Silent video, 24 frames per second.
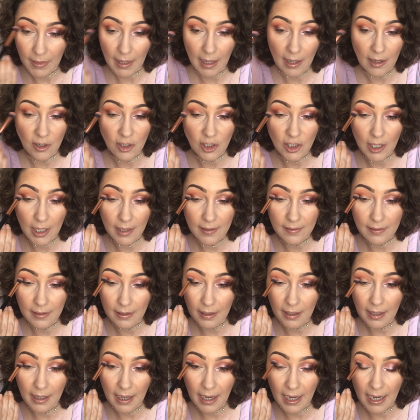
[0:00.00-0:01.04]
And just
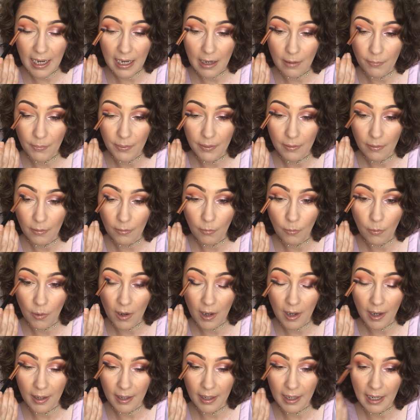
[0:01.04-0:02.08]
keep
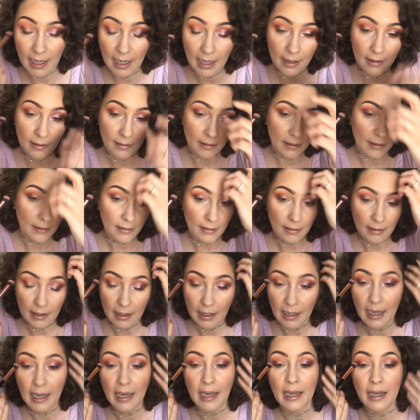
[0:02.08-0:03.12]
working
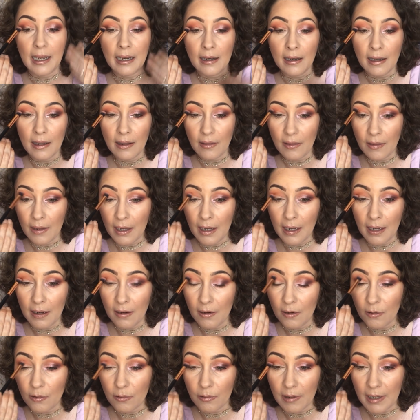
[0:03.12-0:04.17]
it in the
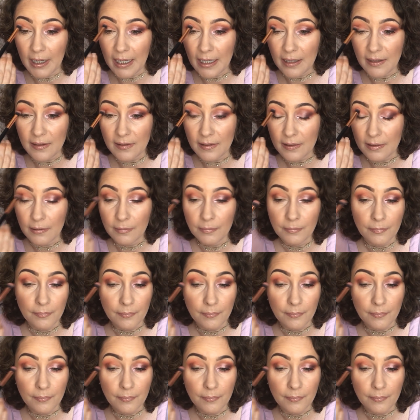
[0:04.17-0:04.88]
crease.